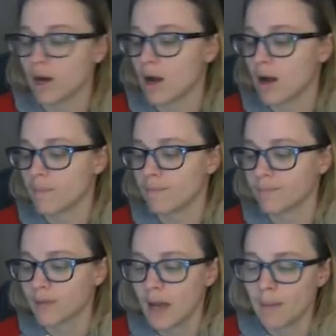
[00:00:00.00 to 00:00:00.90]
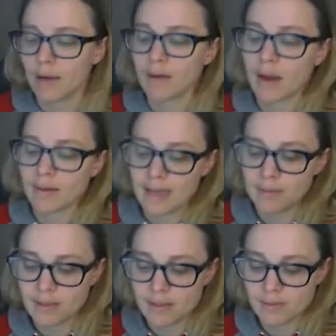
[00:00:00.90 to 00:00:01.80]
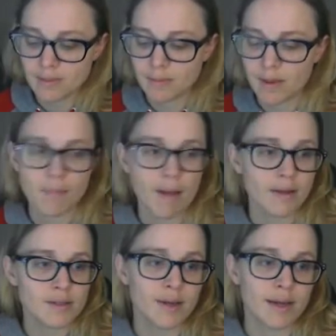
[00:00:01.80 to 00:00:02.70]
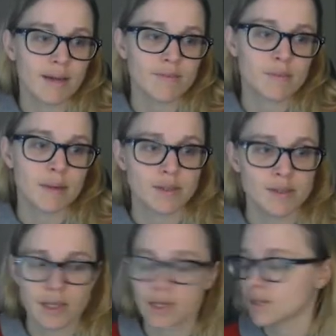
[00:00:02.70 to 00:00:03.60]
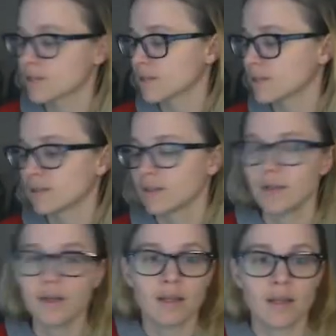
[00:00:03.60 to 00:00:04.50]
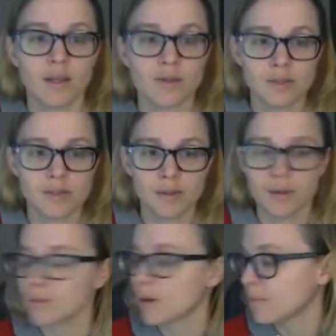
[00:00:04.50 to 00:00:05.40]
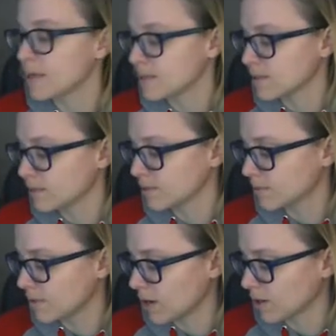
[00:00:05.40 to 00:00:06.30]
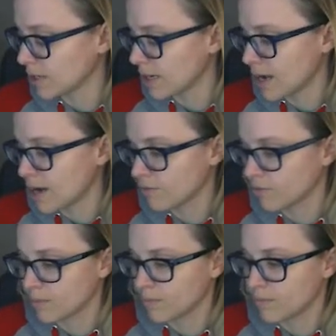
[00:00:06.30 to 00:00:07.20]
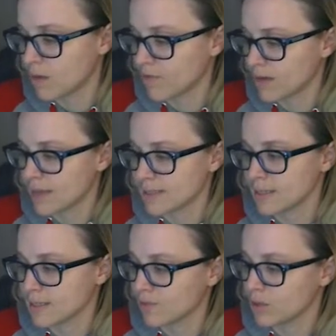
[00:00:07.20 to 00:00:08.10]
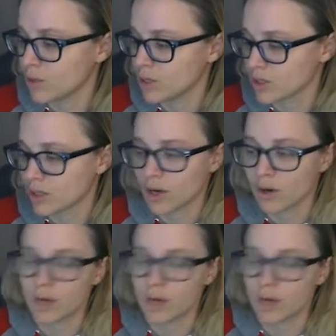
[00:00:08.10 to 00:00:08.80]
I mean, I taped in some Ziploc bags so I can have spare stickers, and then this is a piece of art that I got from off of Etsy a few years ago.